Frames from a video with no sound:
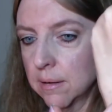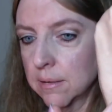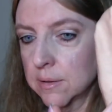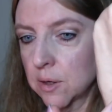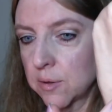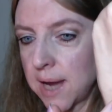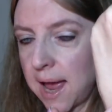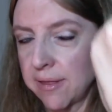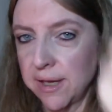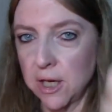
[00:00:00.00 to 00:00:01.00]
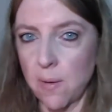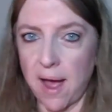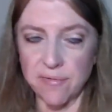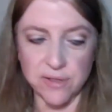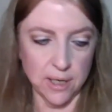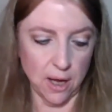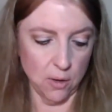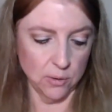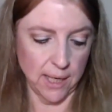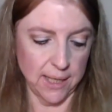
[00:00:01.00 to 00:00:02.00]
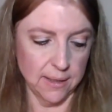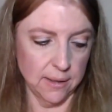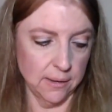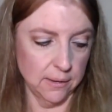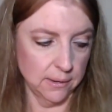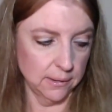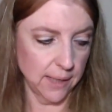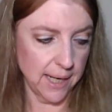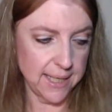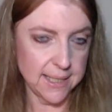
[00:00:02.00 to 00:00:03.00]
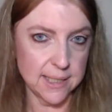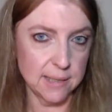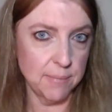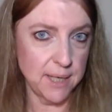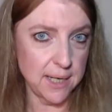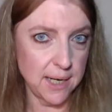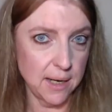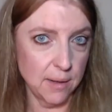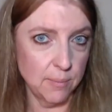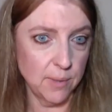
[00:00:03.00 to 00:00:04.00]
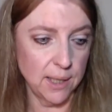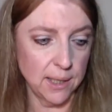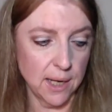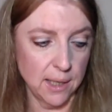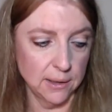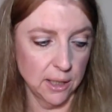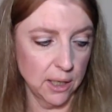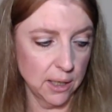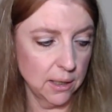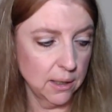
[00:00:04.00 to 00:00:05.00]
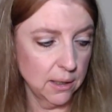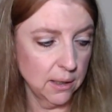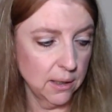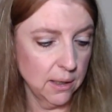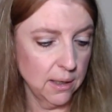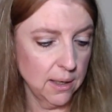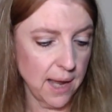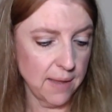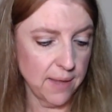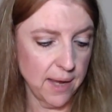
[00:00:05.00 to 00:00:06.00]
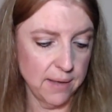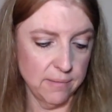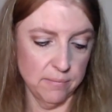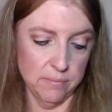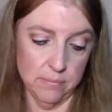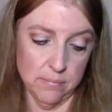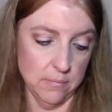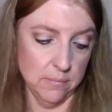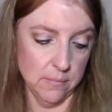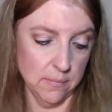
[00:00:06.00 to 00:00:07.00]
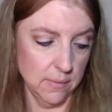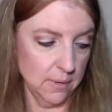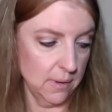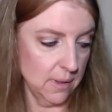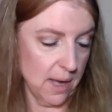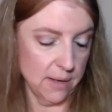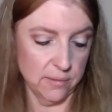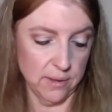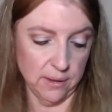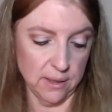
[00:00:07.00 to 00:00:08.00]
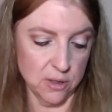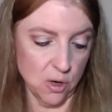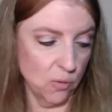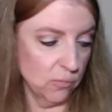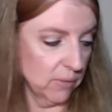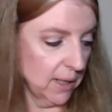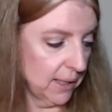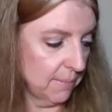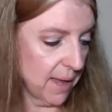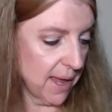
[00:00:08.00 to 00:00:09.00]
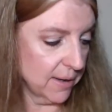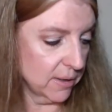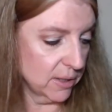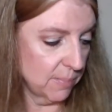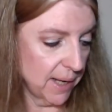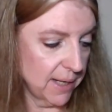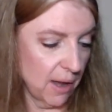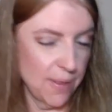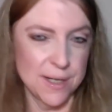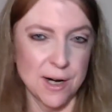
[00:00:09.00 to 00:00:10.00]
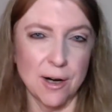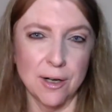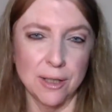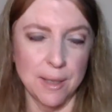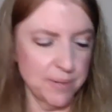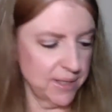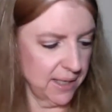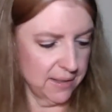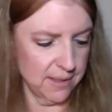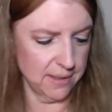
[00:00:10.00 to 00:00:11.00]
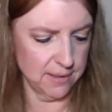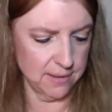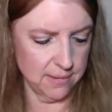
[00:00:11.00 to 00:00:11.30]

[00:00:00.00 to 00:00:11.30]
So yeah, I think you have to go like light to medium in color, and then I don't think the tone really matters, but on the darker lipsticks, it